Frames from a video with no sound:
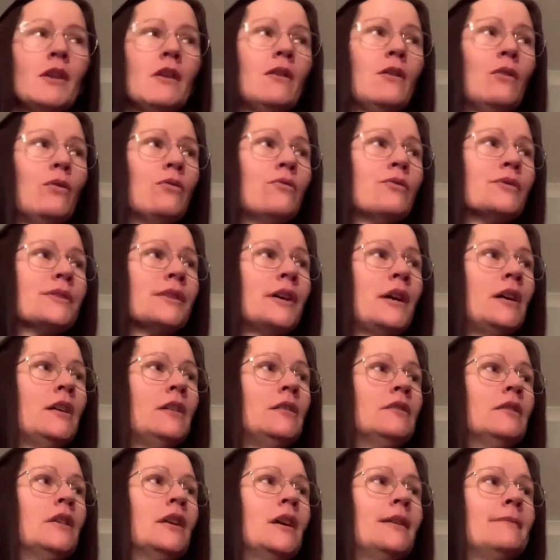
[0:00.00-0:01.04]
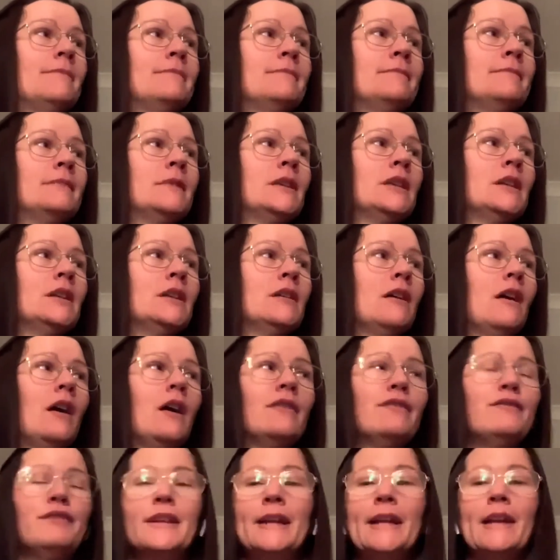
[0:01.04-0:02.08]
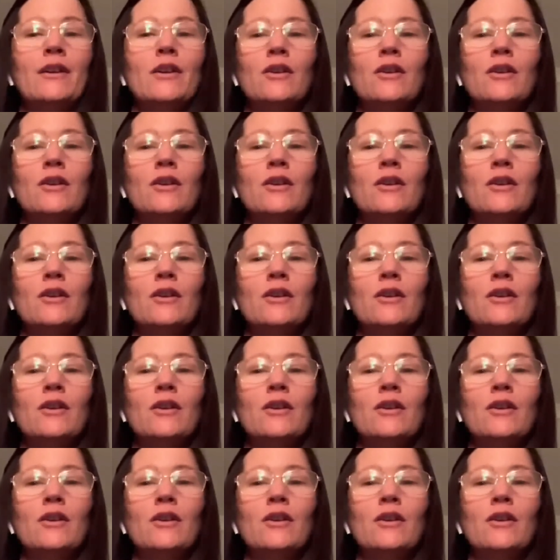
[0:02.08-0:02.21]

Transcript: Also, I'll forget